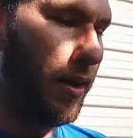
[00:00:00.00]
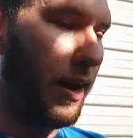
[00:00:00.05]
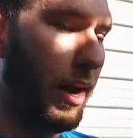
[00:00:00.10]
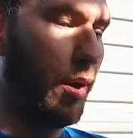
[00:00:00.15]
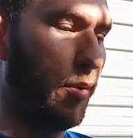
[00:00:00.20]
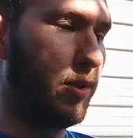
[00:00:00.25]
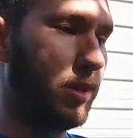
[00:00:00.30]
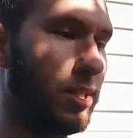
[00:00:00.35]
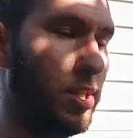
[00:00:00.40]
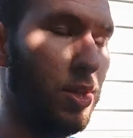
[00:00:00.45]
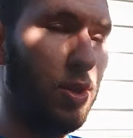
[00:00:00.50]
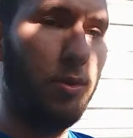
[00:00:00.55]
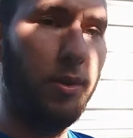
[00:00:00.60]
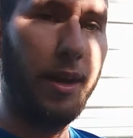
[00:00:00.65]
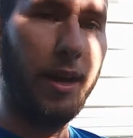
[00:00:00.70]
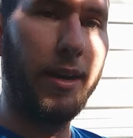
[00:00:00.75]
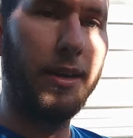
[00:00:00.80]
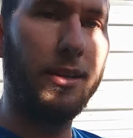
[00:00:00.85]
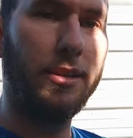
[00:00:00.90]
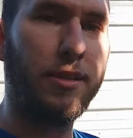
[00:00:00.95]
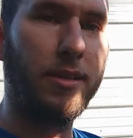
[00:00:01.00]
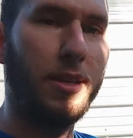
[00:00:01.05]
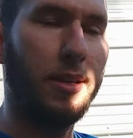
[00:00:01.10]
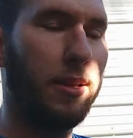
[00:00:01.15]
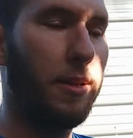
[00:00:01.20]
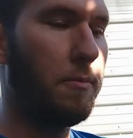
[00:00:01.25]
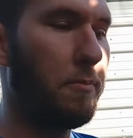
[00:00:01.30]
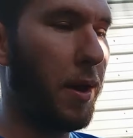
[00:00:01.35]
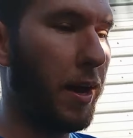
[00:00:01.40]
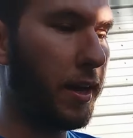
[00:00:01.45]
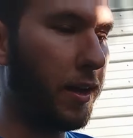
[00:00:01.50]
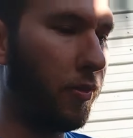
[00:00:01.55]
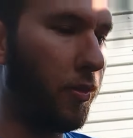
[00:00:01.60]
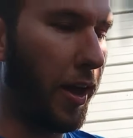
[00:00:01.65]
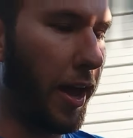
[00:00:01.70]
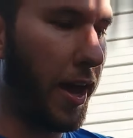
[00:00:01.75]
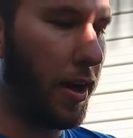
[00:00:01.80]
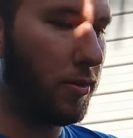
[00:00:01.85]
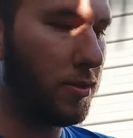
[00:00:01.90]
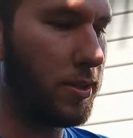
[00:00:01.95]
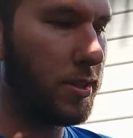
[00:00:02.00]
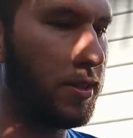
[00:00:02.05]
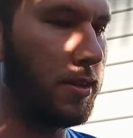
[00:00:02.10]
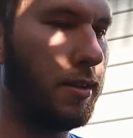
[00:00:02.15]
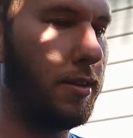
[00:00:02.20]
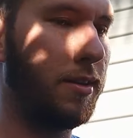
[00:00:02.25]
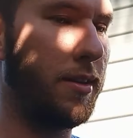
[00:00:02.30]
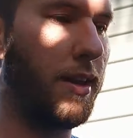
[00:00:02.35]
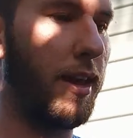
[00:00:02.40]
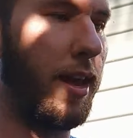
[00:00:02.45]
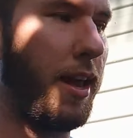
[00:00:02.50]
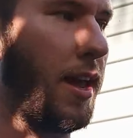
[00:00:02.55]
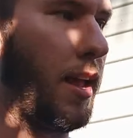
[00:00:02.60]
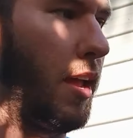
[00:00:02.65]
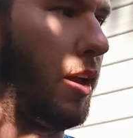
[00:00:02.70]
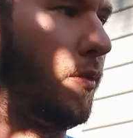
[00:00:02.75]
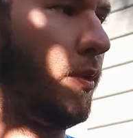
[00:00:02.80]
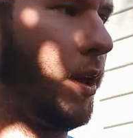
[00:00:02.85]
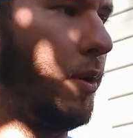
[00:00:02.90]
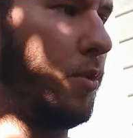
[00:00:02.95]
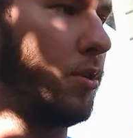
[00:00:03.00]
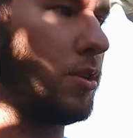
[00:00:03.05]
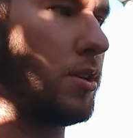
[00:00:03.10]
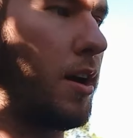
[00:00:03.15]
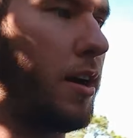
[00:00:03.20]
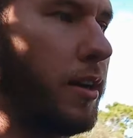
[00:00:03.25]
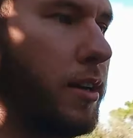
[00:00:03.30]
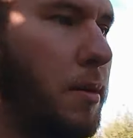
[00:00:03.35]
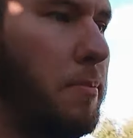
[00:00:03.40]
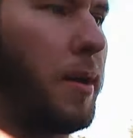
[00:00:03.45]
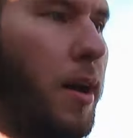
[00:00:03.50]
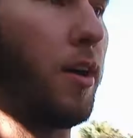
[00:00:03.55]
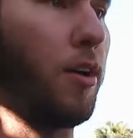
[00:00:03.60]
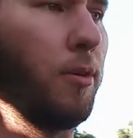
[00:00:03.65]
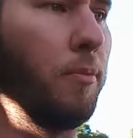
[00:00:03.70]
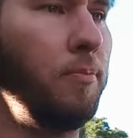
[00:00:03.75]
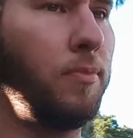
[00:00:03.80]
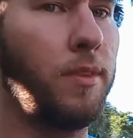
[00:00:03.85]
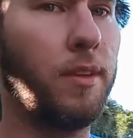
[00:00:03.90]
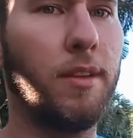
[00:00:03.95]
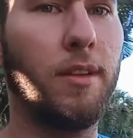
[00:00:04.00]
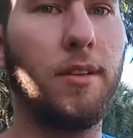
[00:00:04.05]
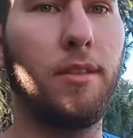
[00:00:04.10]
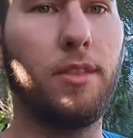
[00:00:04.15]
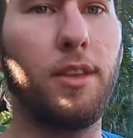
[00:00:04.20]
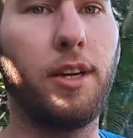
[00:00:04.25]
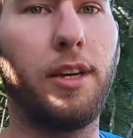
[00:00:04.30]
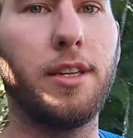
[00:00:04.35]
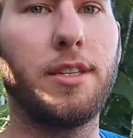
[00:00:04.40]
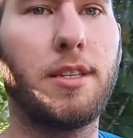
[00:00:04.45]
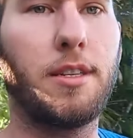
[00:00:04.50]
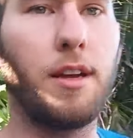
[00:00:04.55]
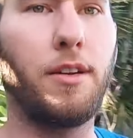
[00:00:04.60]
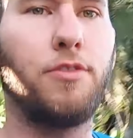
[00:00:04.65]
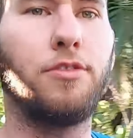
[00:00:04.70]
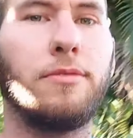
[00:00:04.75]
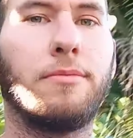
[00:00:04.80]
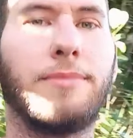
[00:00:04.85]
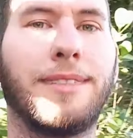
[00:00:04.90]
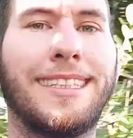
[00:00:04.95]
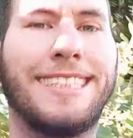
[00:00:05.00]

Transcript: I will see you guys back at the house and we will talk about the good stuff.